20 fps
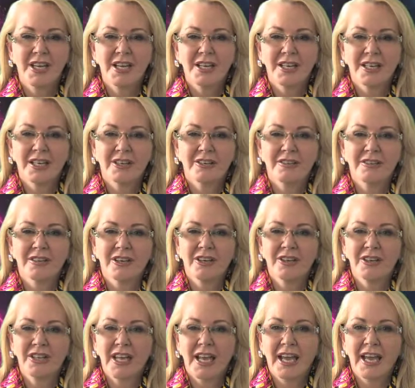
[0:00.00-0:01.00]
Now,
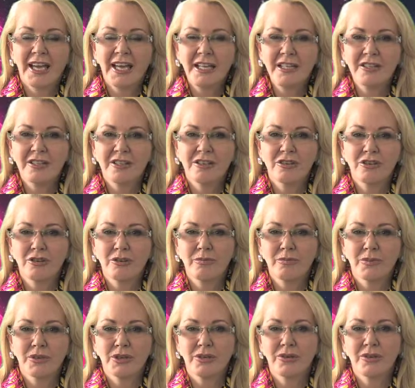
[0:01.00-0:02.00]
on the 8th, the new
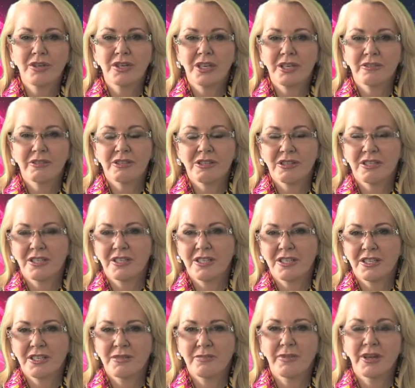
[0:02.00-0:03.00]
moon, which
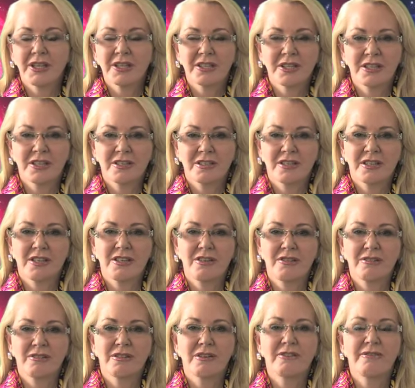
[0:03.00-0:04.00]
this month is in
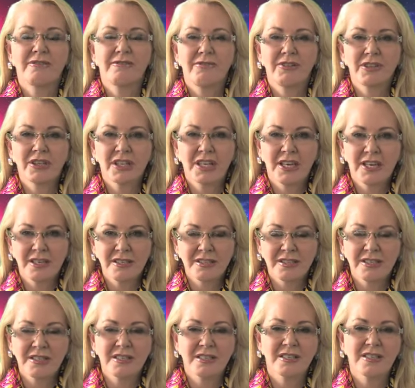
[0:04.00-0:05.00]
your fifth house.
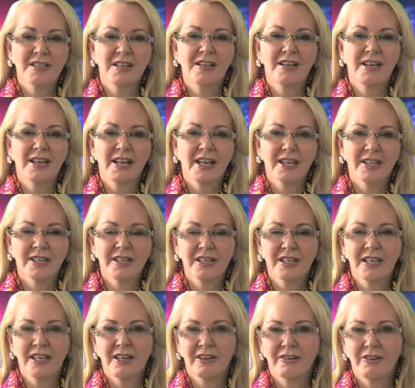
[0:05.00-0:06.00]
This is another
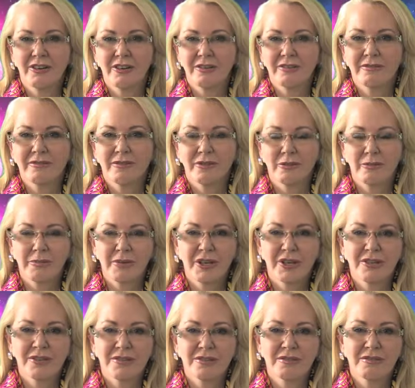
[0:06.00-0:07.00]
area of your
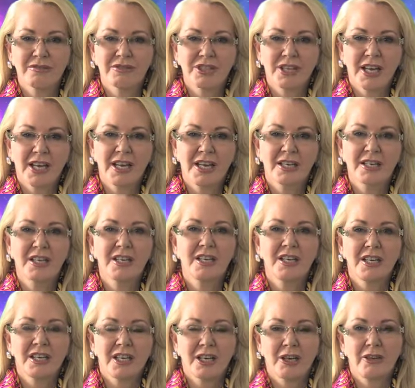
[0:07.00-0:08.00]
personal chart
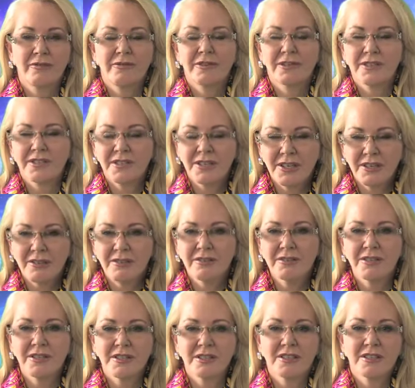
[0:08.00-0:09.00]
if you're single,
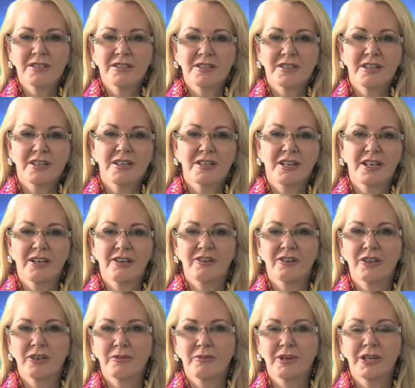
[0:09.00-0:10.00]
this is an
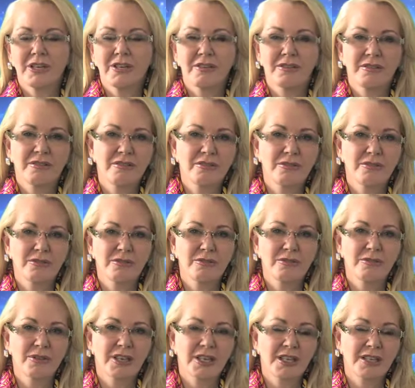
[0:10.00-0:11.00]
area where
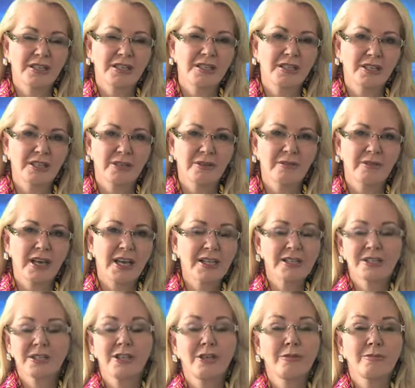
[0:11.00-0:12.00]
you can um,
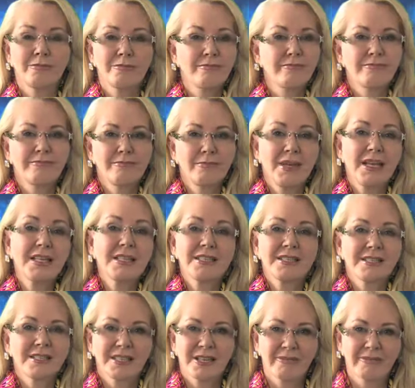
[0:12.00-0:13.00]
actually
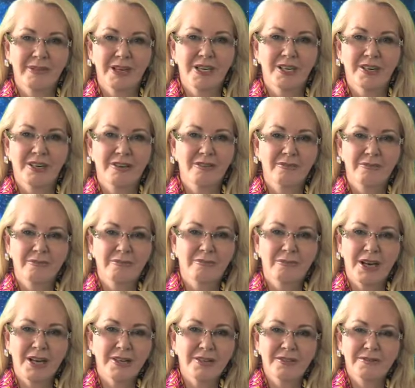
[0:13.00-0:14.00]
meet someone
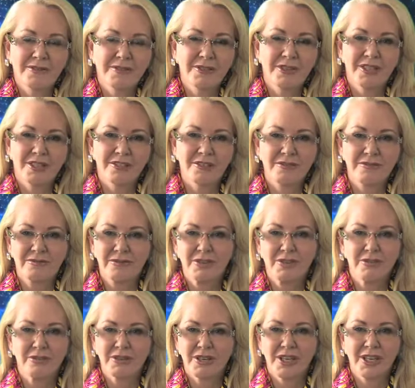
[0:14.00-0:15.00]
wonderful that you
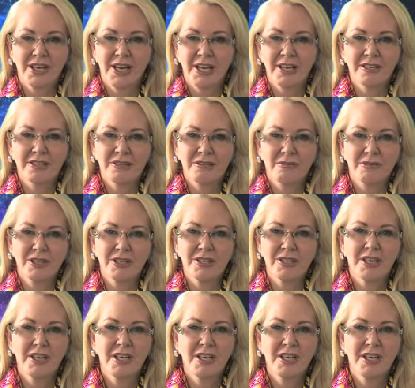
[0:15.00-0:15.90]
feel connected with.